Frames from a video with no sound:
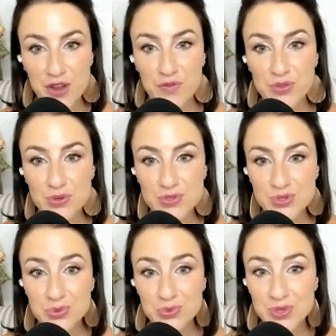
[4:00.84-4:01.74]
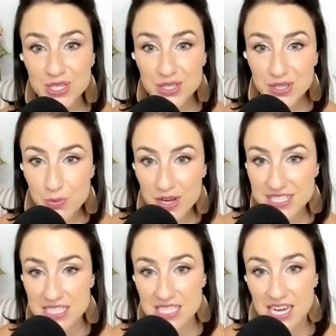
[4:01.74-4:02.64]
For those who really want
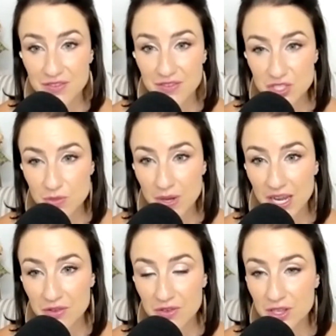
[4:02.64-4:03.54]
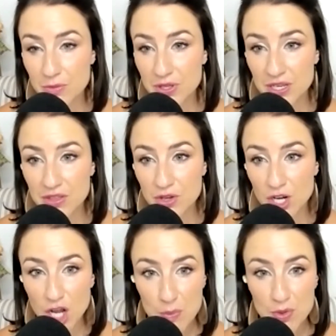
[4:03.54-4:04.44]
to dive into bioavailability, there are a
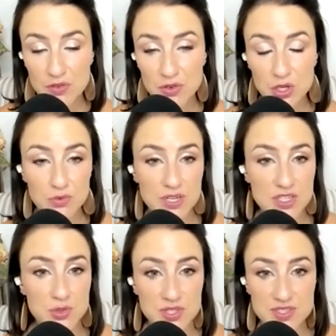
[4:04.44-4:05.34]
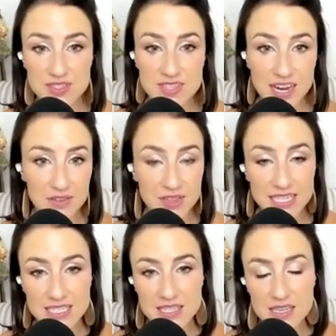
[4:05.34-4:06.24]
couple of good resources. I've
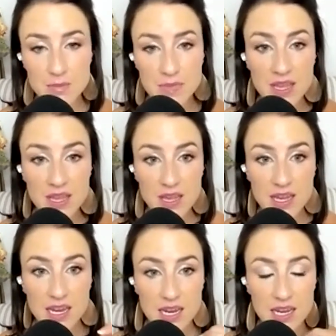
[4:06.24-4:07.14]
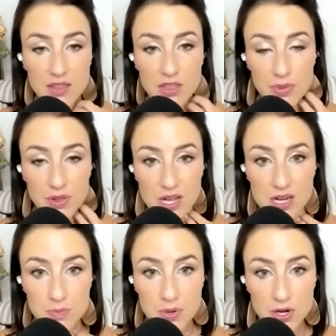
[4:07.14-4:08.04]
linked them in the
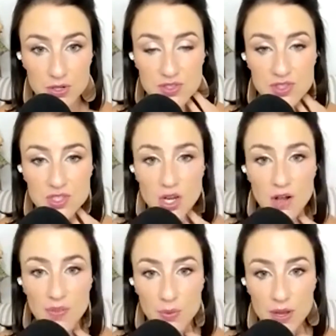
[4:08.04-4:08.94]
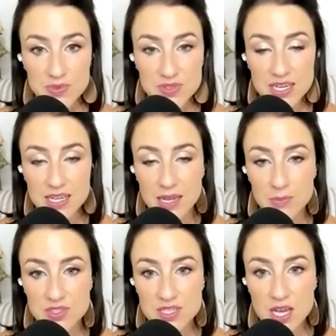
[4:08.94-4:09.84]
blog post on the website at
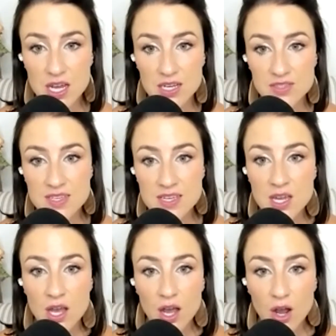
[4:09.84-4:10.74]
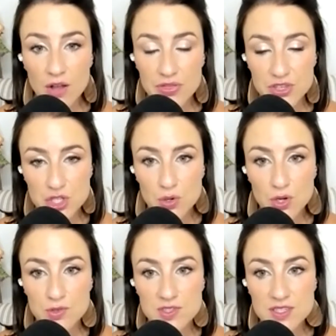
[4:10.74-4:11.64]
Hammers and Hugs on the show
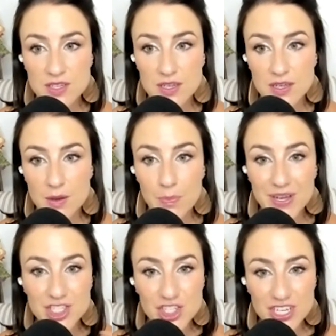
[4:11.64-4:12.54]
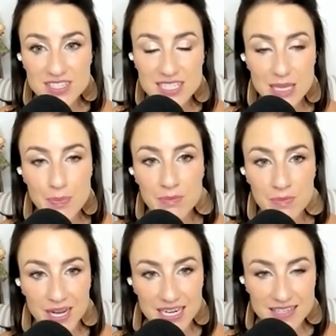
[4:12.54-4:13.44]
notes. But just keep in
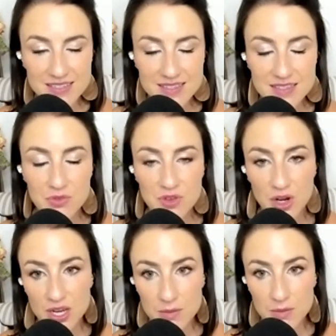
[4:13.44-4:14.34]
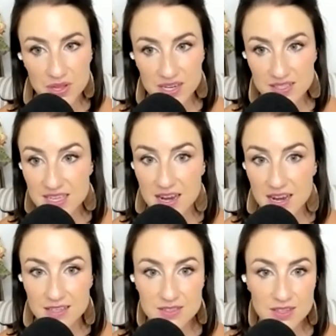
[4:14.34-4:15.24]
mind, this is a very complex
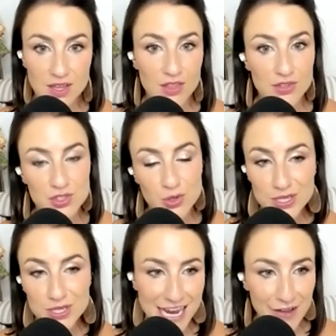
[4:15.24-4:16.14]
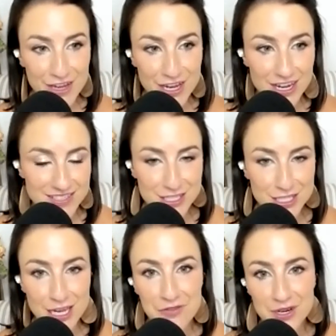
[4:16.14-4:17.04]
science. There's always caveats
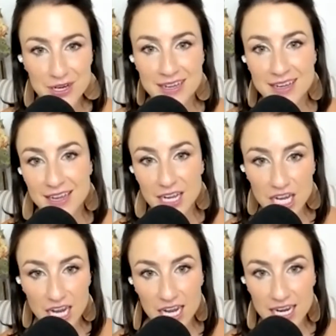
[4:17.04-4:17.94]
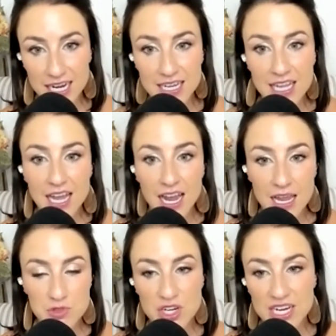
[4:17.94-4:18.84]
to every guide. I
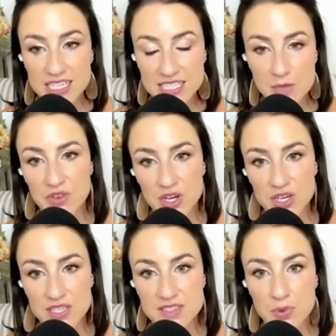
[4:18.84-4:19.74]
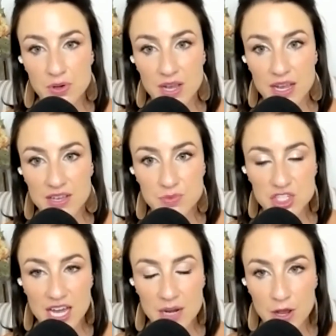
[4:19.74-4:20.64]
am trying to keep it very simple as
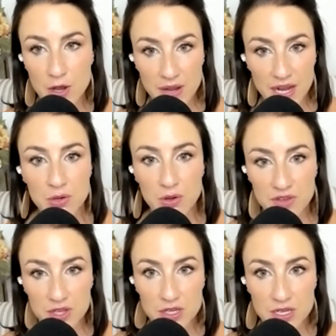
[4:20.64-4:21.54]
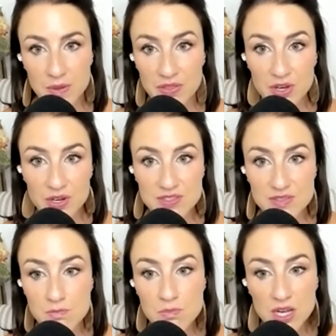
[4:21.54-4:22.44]
we chat about bioavailability, but there is
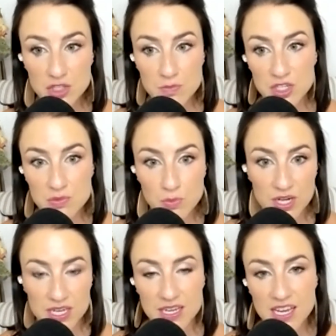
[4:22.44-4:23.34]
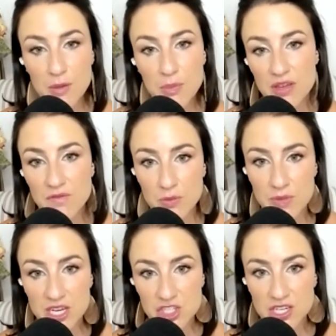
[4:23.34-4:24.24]
much, much more in depth
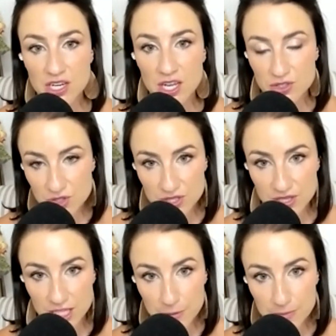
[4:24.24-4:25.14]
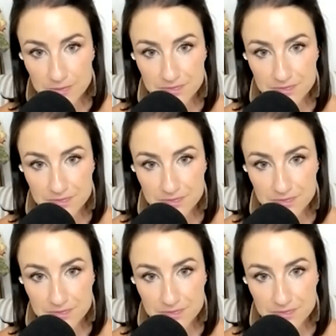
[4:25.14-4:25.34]
information, certainly.